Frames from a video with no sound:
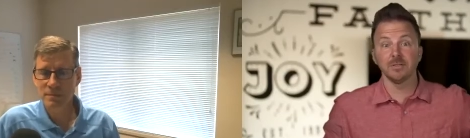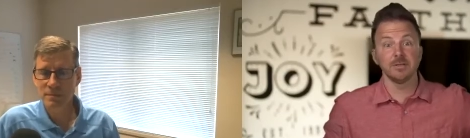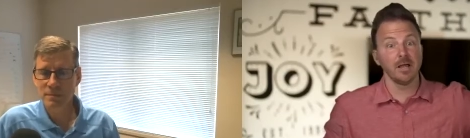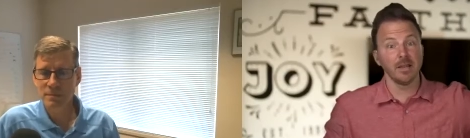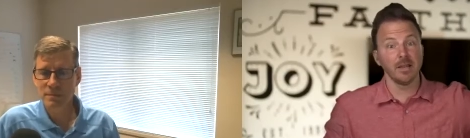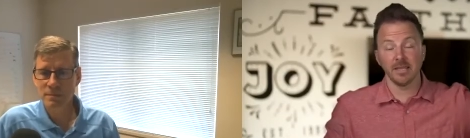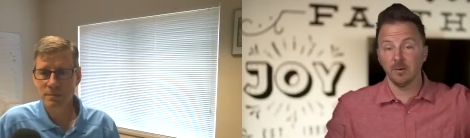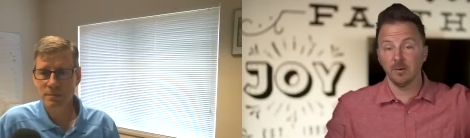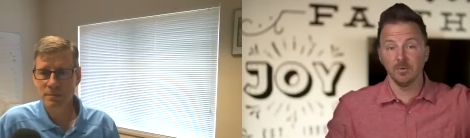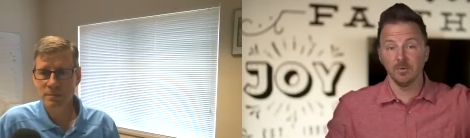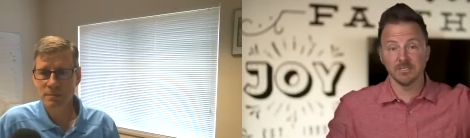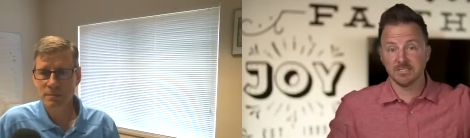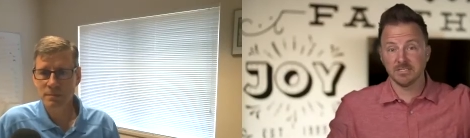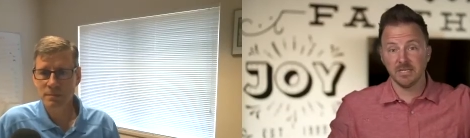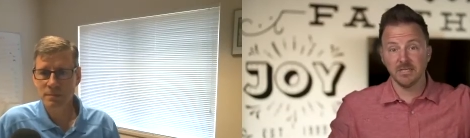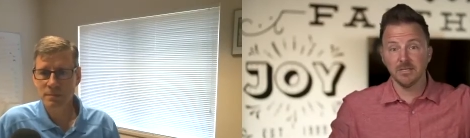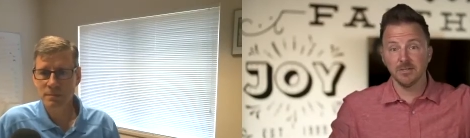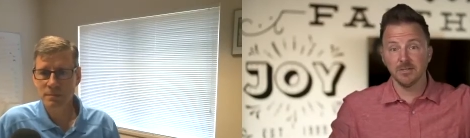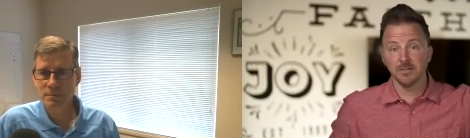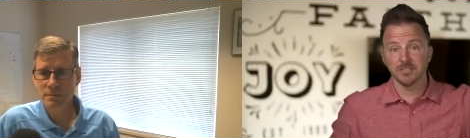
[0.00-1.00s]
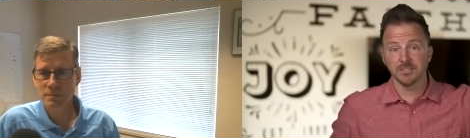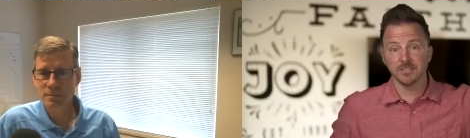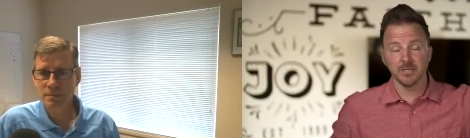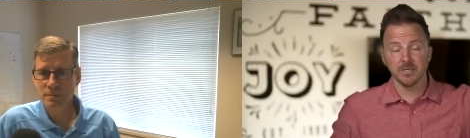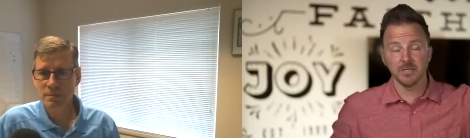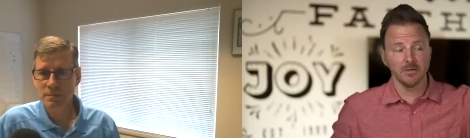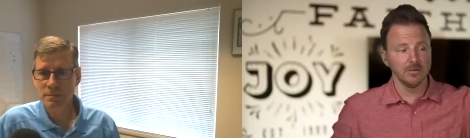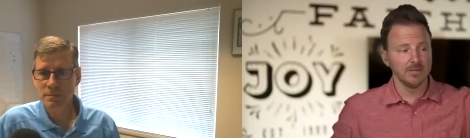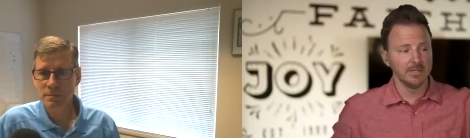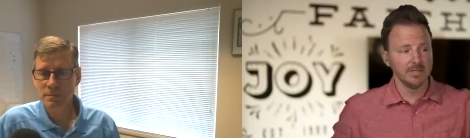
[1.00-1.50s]
Speaker 1: like it was 10 years ago.
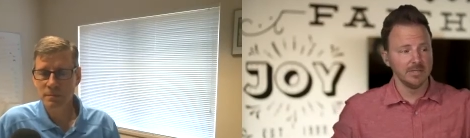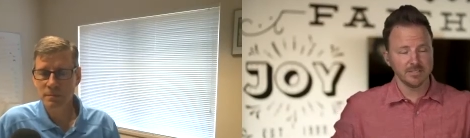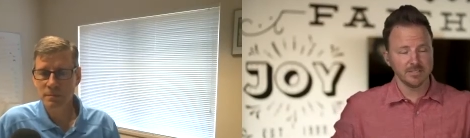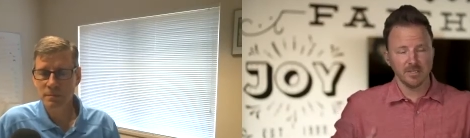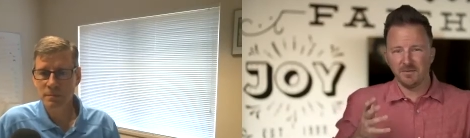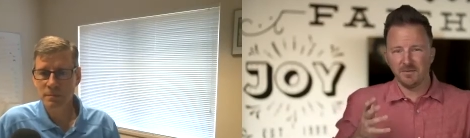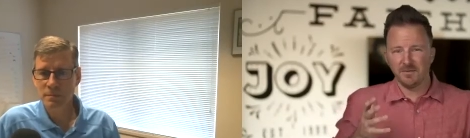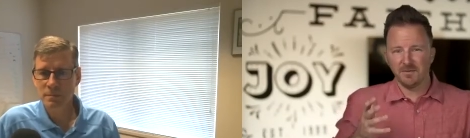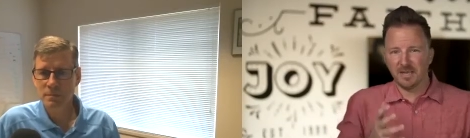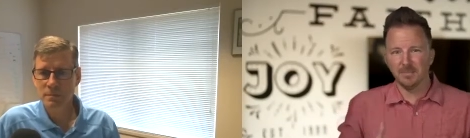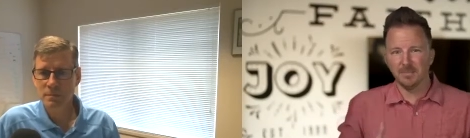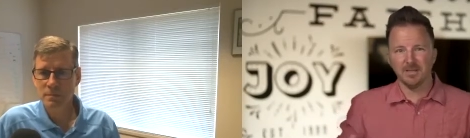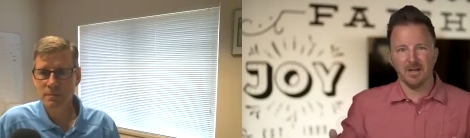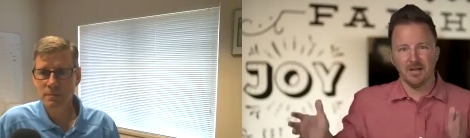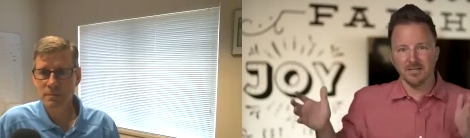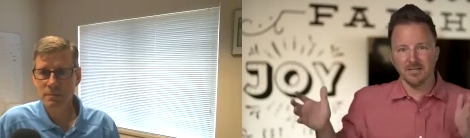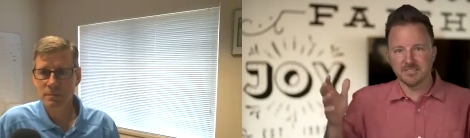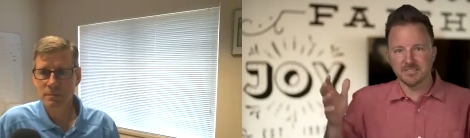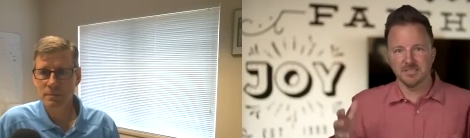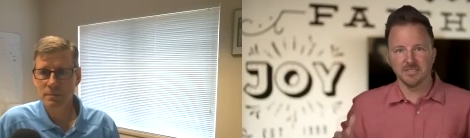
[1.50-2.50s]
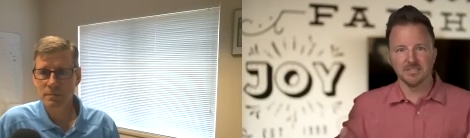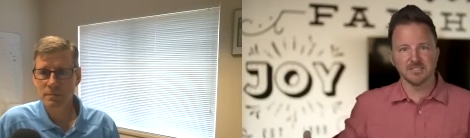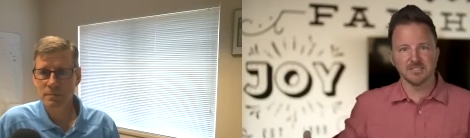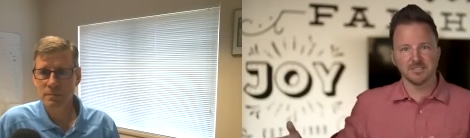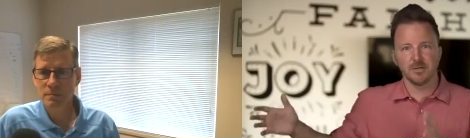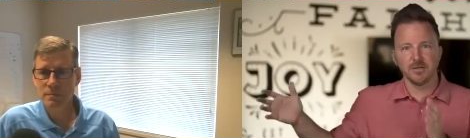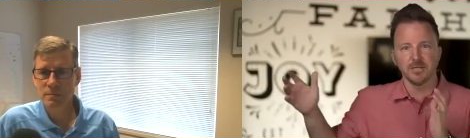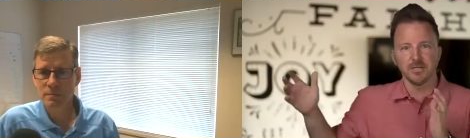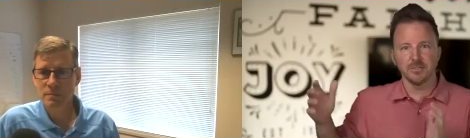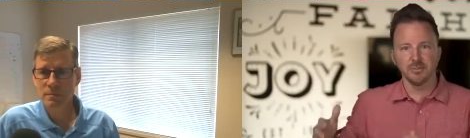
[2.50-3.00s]
So I feel like I'm constantly starting a
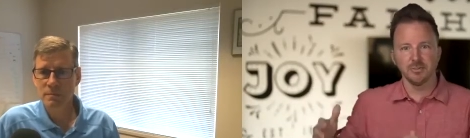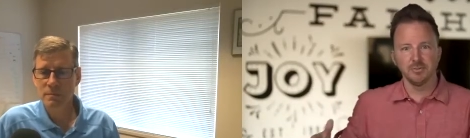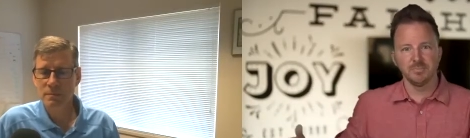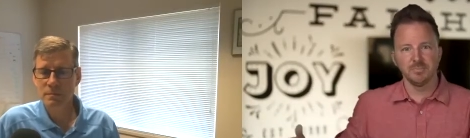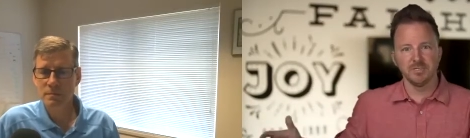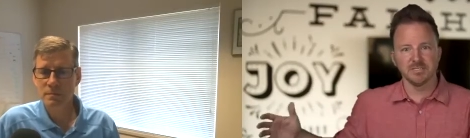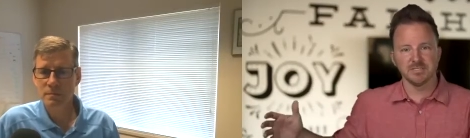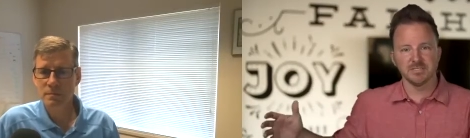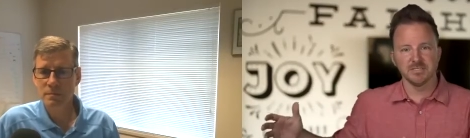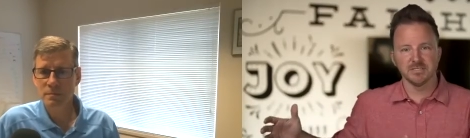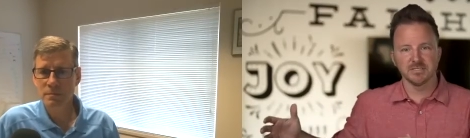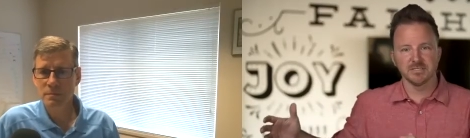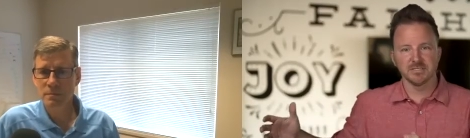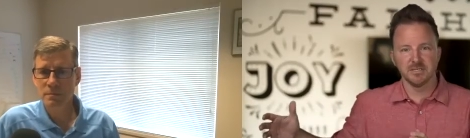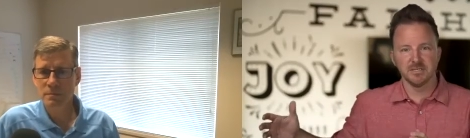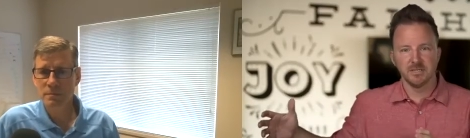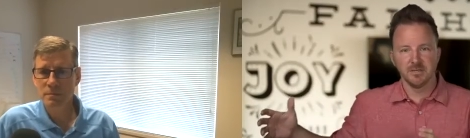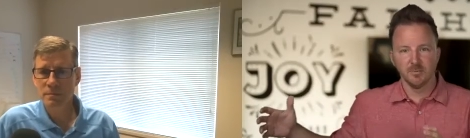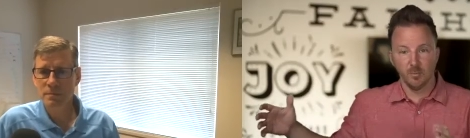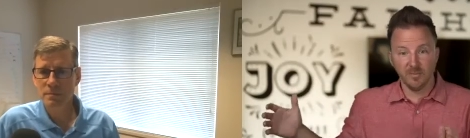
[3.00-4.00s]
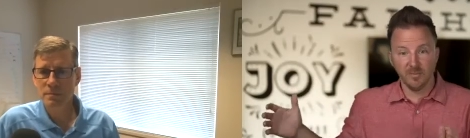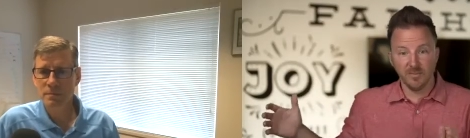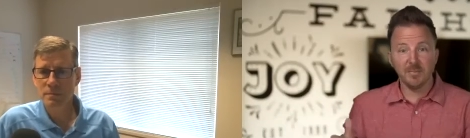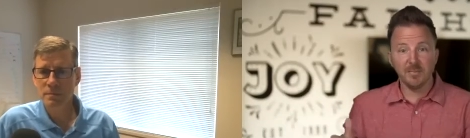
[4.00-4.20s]
new business within my